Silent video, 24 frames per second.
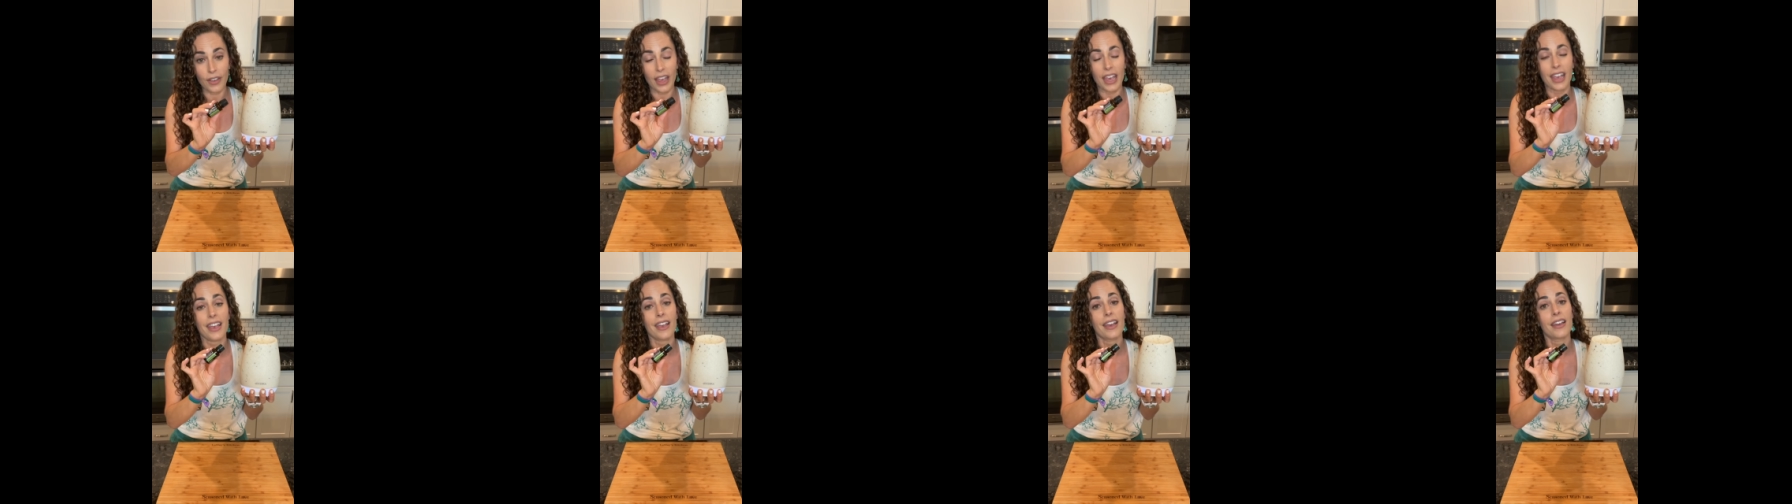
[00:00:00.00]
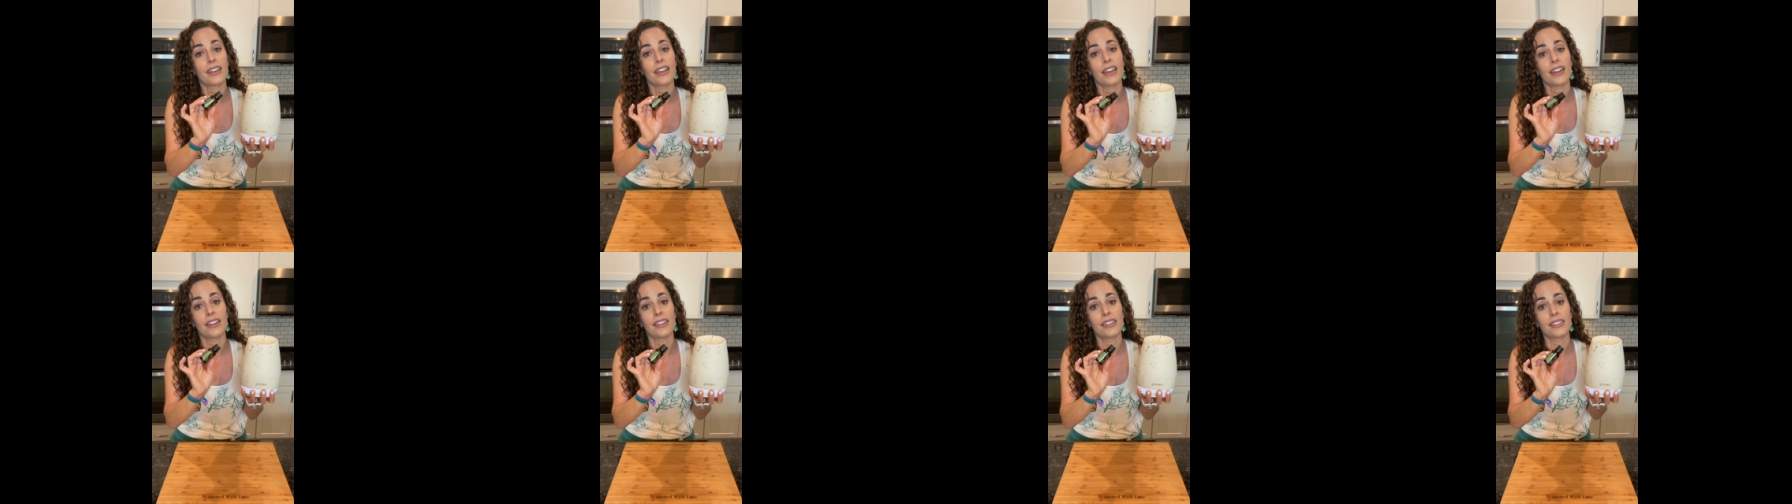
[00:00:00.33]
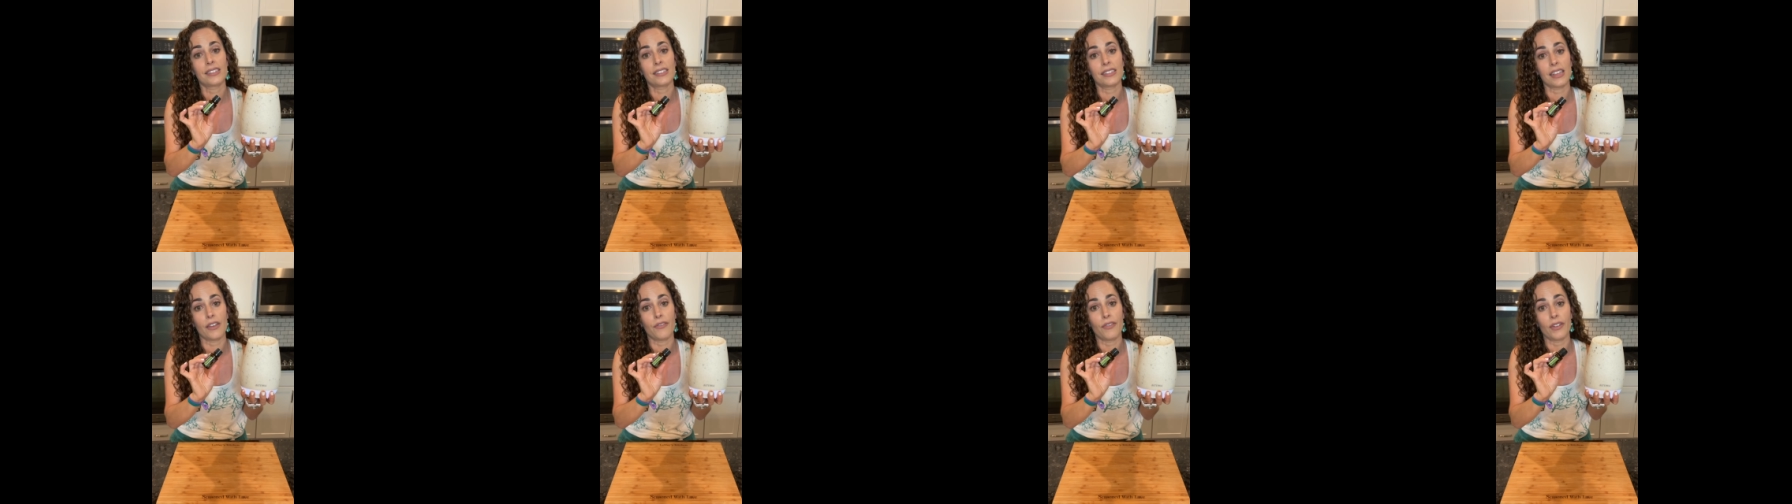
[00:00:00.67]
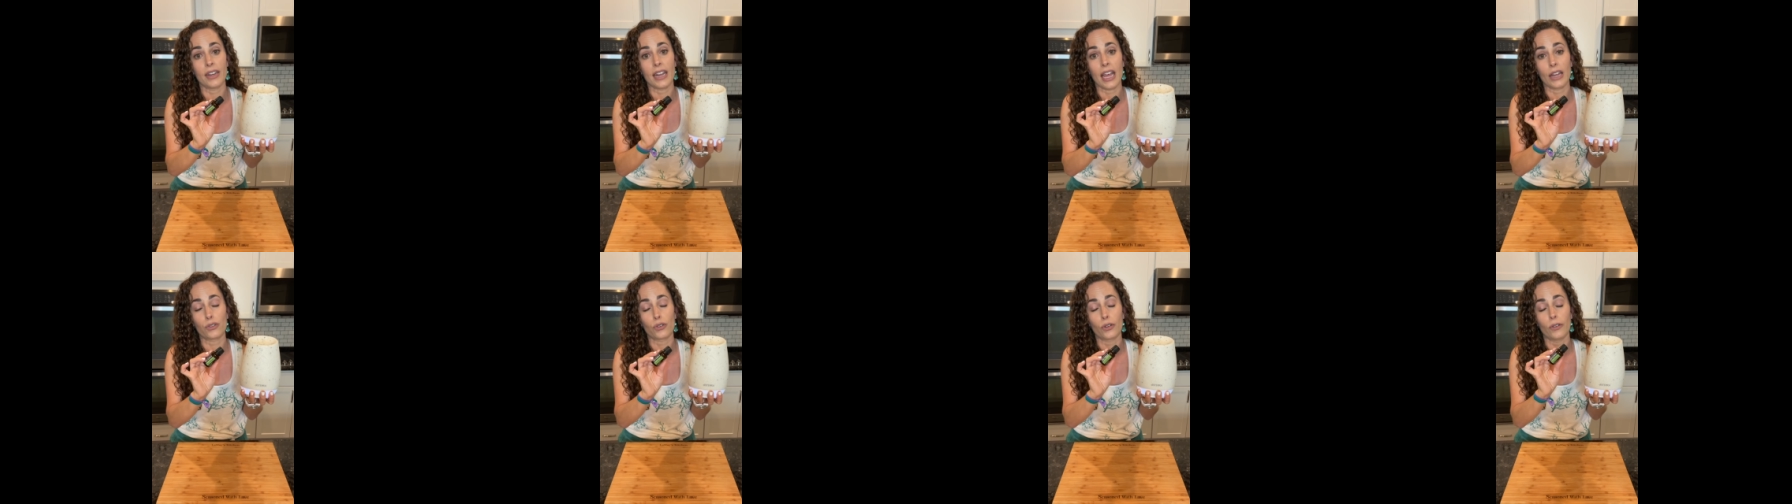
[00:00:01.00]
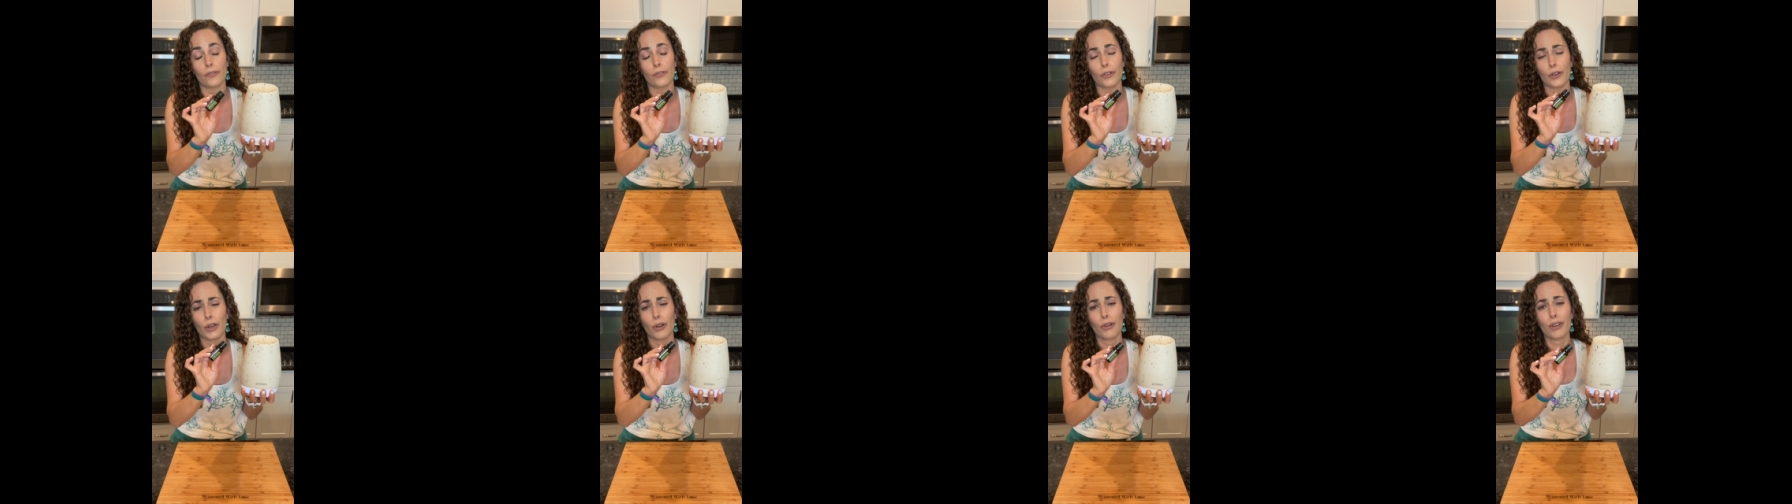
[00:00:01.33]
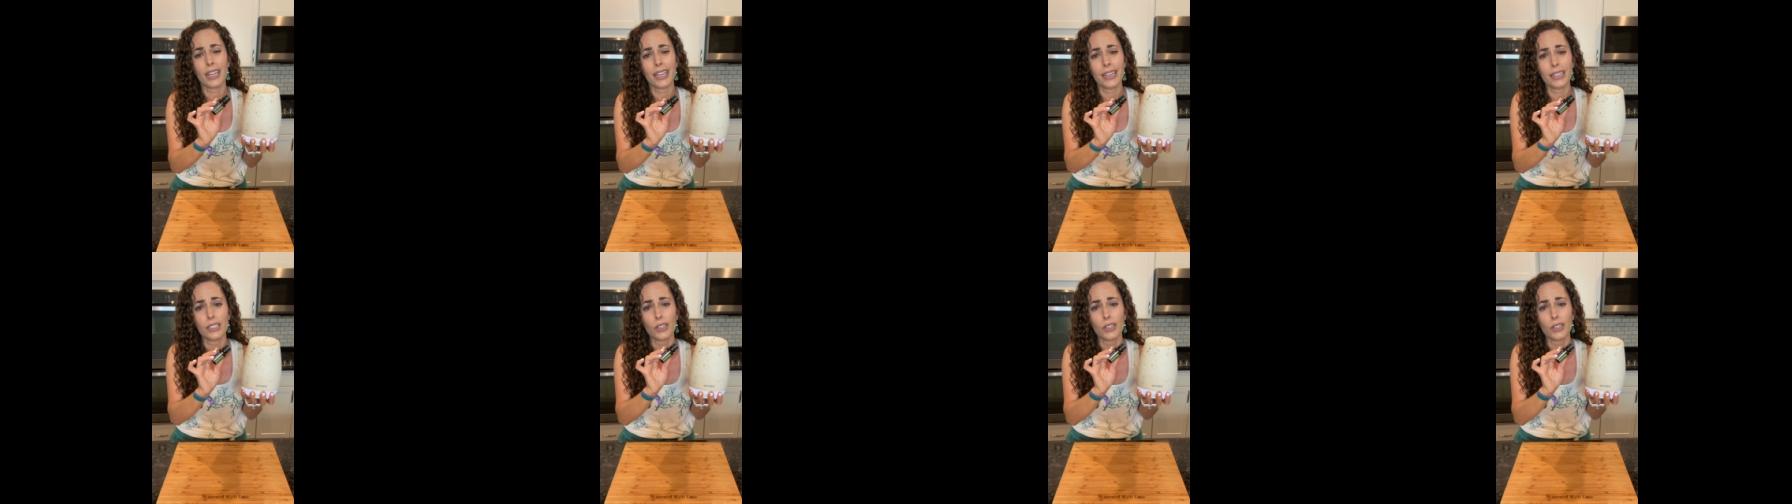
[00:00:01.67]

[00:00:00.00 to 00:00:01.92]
and it is safe and natural for your kids,